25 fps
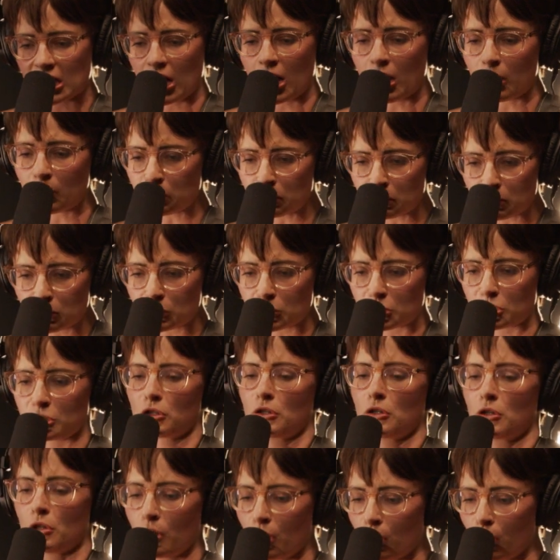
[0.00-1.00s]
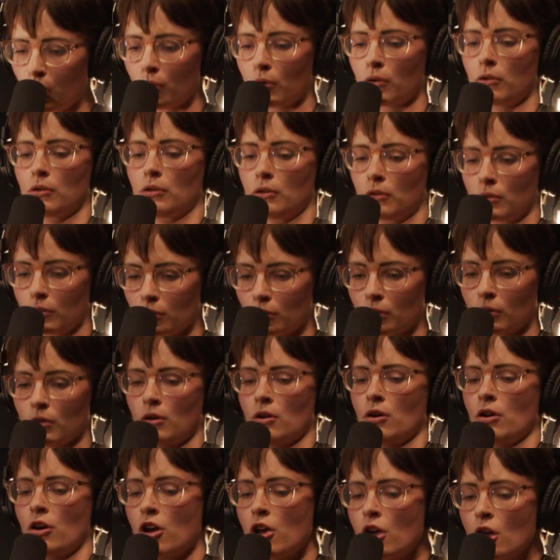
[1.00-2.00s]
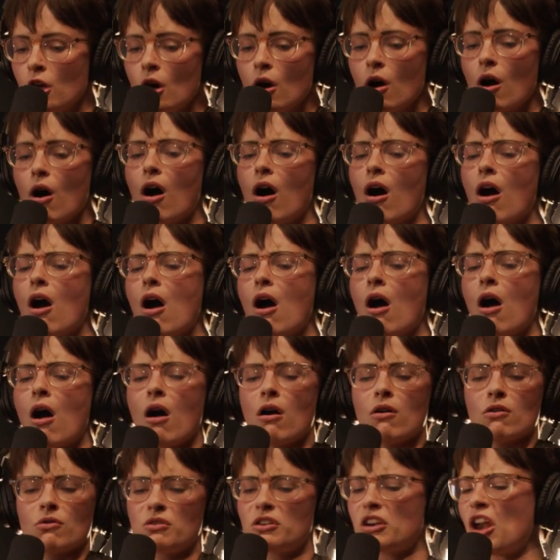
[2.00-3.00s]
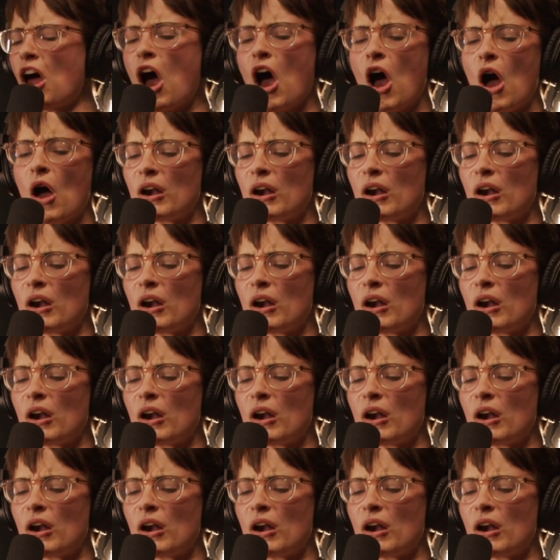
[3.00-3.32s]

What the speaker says: comes along. Oh, not